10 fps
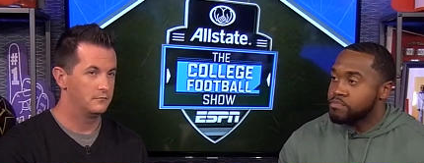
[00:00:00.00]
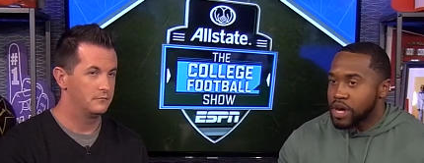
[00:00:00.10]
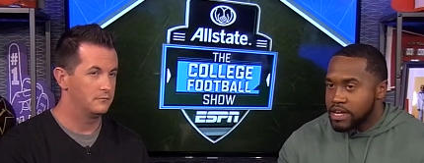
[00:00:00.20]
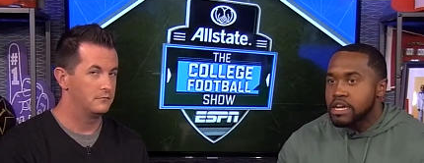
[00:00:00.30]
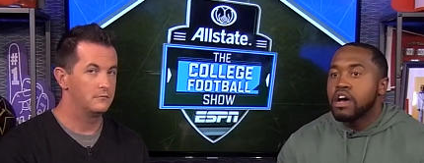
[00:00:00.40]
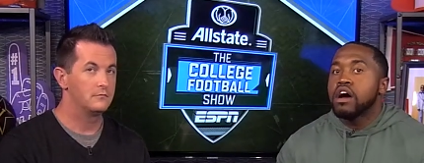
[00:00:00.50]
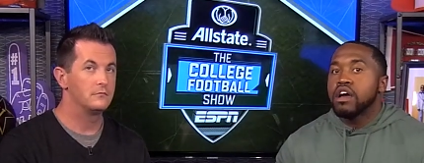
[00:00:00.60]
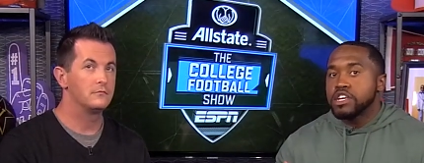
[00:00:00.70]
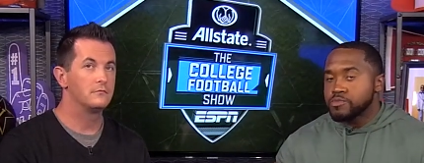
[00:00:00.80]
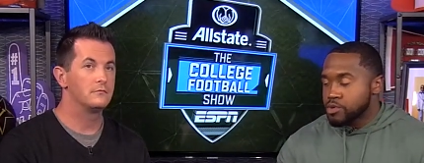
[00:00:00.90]
Speaker 1: But
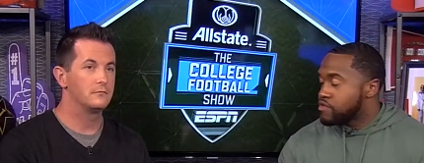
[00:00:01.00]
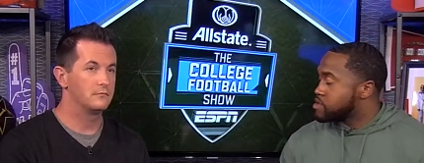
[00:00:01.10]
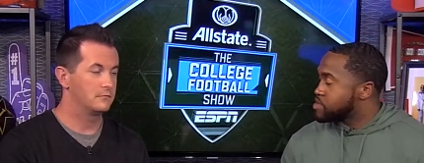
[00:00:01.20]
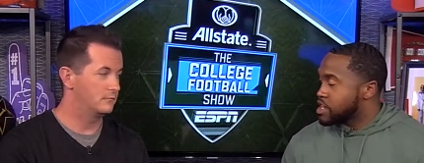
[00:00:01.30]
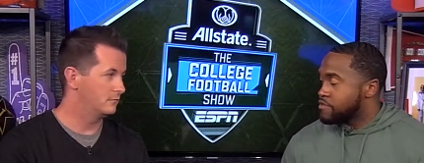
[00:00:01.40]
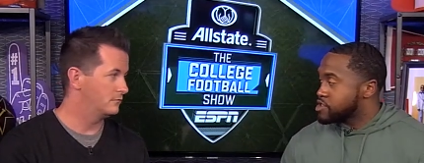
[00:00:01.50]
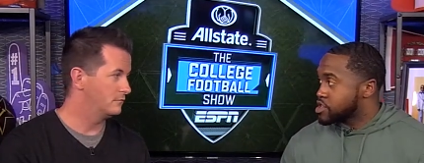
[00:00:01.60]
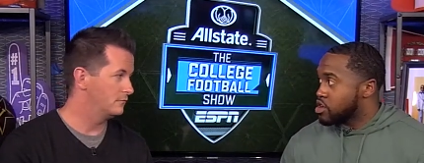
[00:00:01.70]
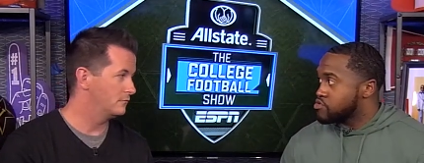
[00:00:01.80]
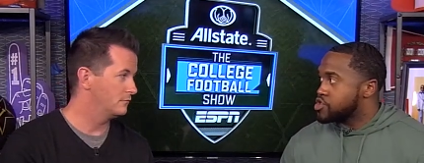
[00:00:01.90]
he's proven himself as
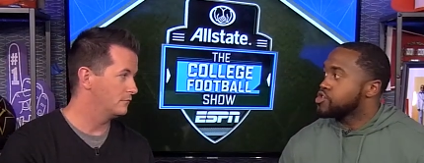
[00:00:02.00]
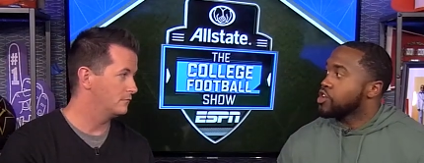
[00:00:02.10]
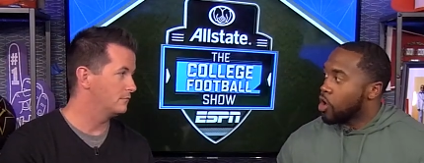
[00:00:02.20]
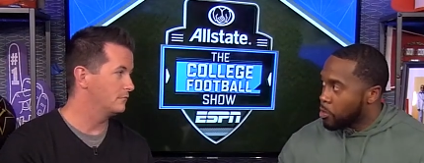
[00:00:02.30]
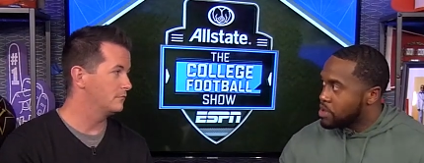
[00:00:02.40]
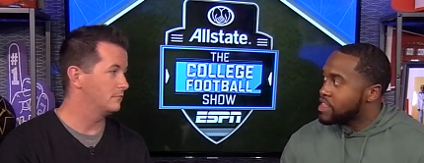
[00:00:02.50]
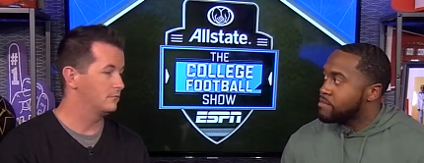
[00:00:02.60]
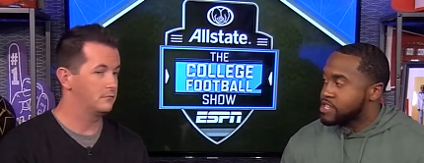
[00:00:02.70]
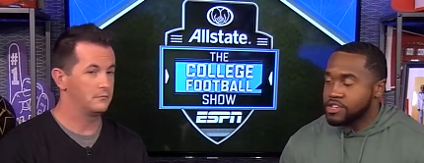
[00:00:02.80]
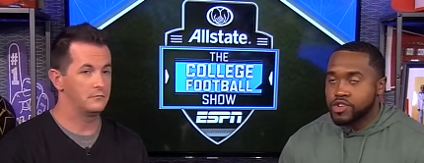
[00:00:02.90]
a coach. You're hoping
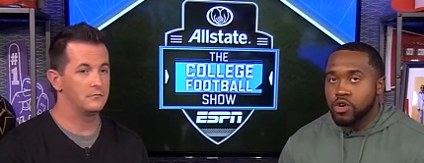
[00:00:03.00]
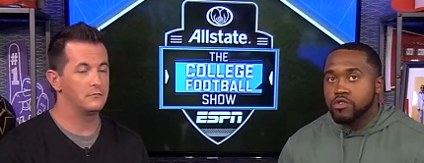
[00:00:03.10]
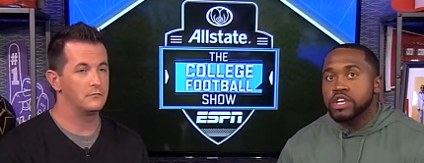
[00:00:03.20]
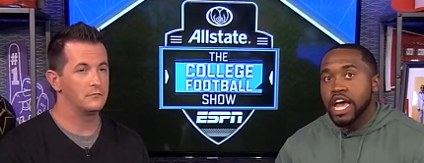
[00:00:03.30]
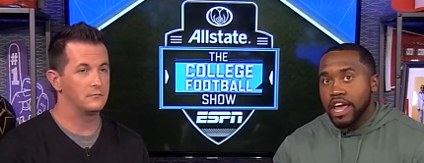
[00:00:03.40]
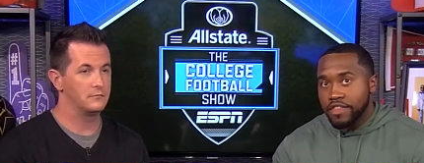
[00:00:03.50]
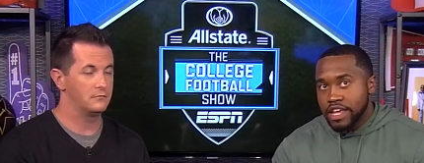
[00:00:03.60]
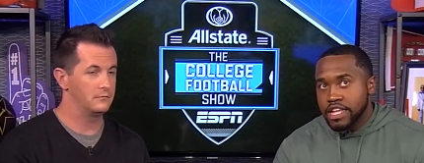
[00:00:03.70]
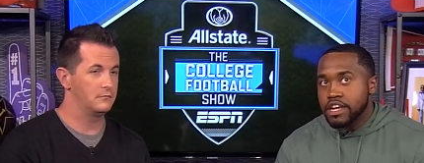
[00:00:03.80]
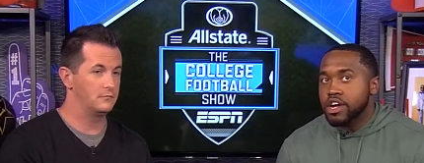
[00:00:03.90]
that takes hold and
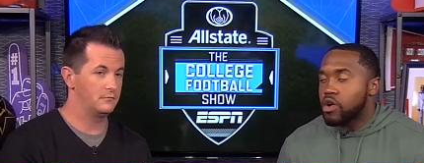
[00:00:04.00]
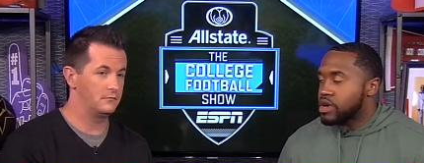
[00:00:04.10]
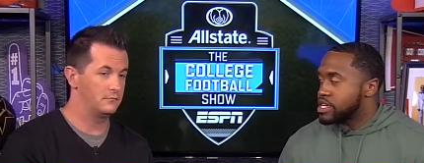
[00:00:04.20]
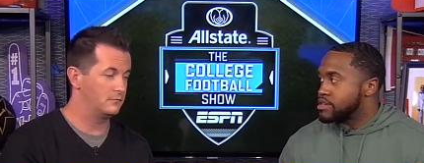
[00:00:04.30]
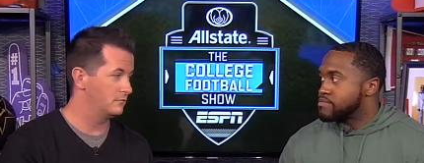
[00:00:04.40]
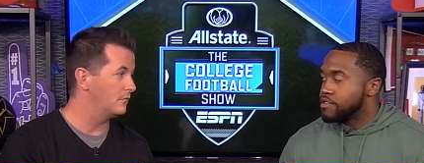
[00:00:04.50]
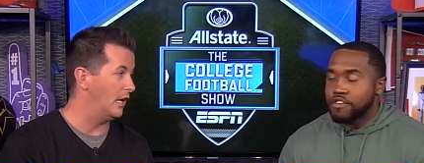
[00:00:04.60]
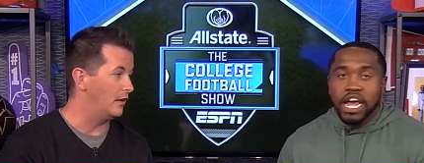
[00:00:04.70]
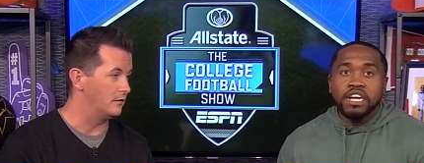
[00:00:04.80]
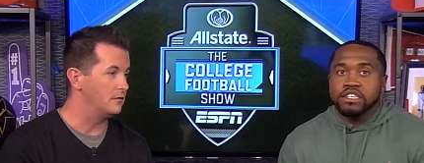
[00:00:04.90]
they get it going here. But
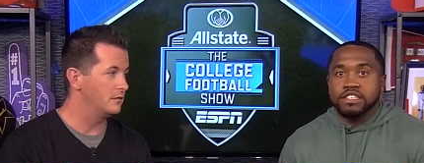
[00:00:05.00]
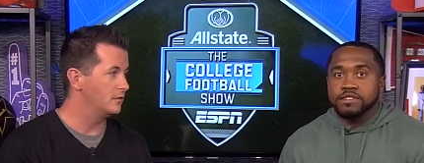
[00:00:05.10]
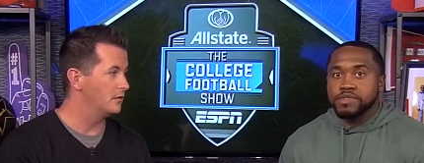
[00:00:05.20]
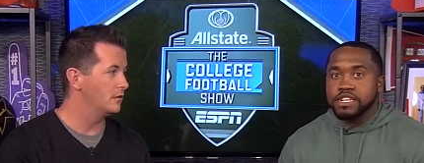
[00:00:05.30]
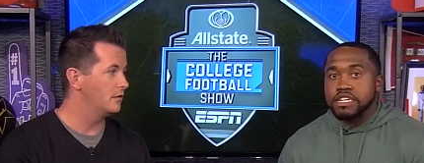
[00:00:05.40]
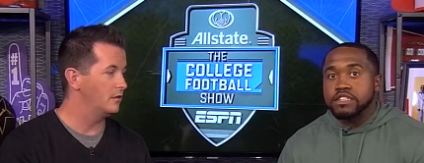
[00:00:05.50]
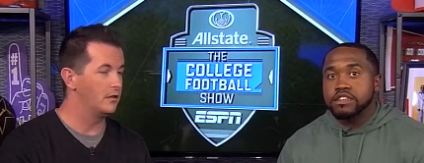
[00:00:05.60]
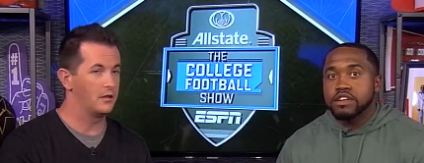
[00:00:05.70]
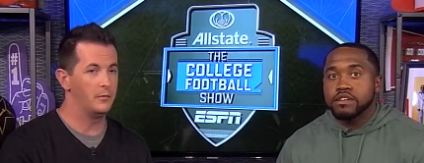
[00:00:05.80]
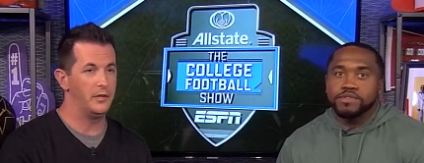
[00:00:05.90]
for yeah. now, your team stinks.
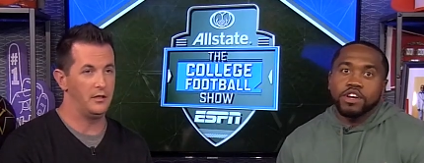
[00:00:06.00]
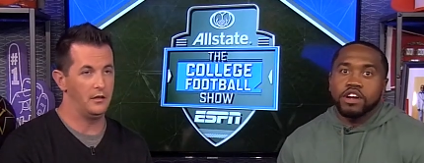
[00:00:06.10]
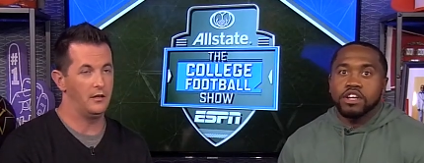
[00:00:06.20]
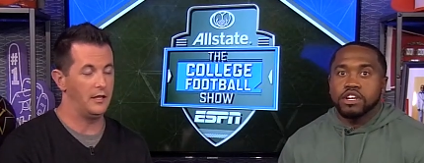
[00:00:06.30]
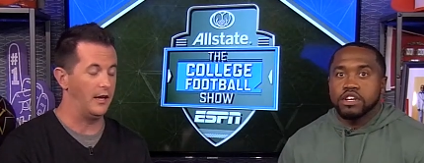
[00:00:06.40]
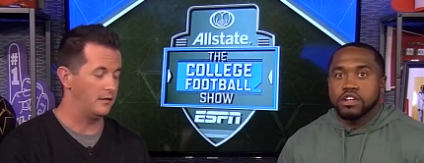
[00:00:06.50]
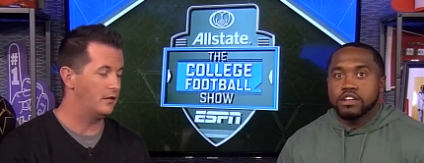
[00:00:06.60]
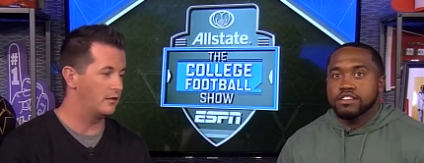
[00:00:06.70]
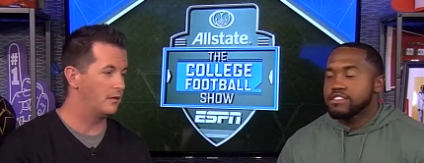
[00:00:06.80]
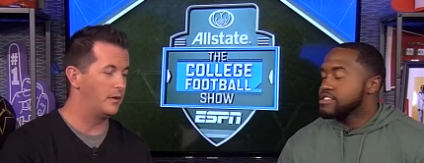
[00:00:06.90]
Speaker 2: You're going to be Sorry. yeah,
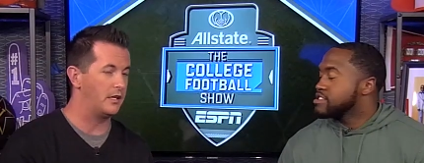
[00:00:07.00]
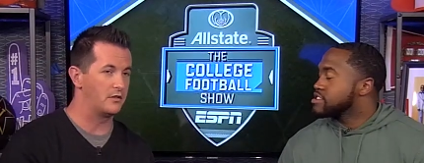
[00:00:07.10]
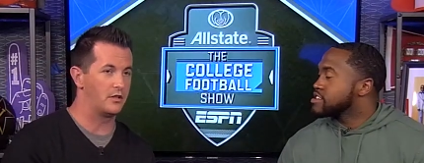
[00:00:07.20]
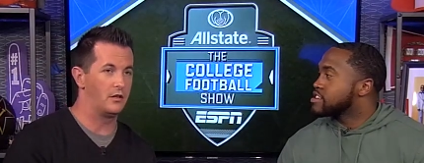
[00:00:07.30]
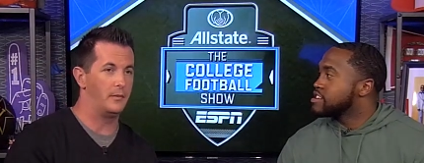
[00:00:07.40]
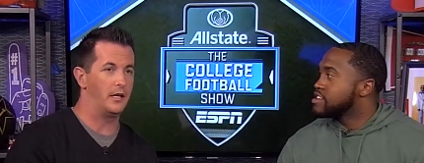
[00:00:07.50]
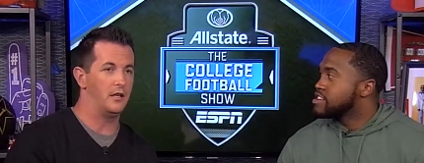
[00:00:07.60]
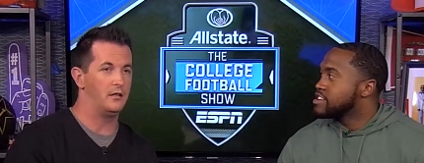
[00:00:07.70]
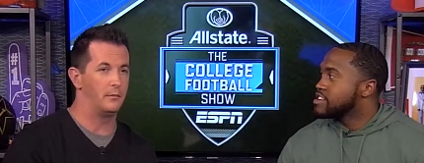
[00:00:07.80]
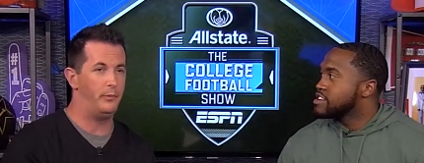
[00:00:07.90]
you're going to be concerned about
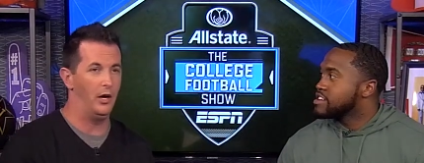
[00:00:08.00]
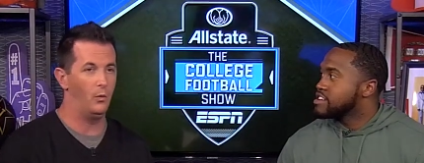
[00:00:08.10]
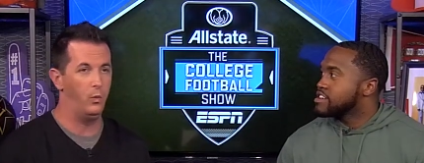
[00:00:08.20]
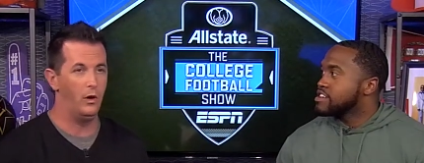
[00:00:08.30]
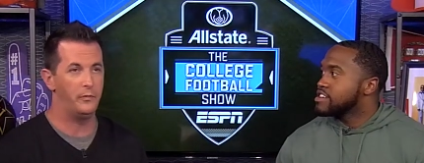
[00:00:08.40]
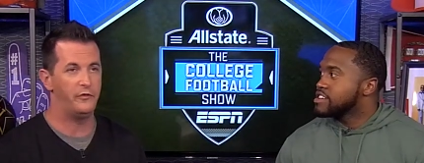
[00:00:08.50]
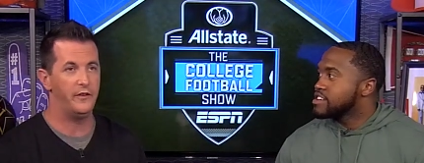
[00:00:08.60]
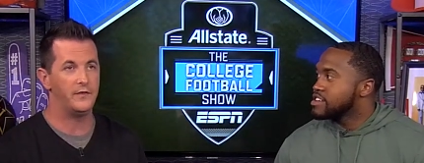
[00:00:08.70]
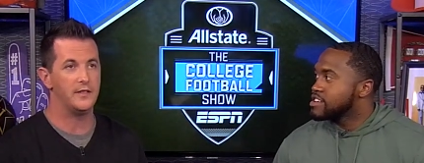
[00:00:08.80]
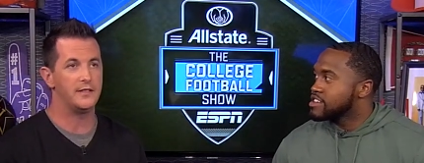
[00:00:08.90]
getting your butt whooped
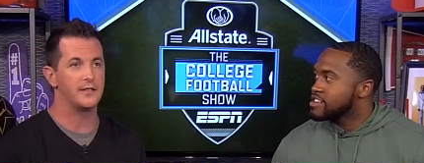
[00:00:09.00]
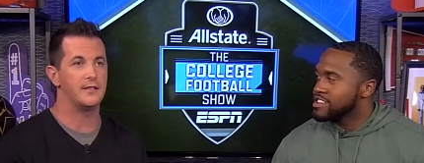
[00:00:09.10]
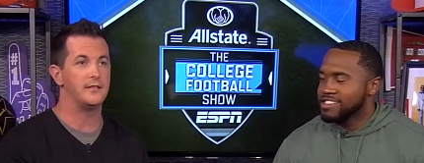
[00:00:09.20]
56 to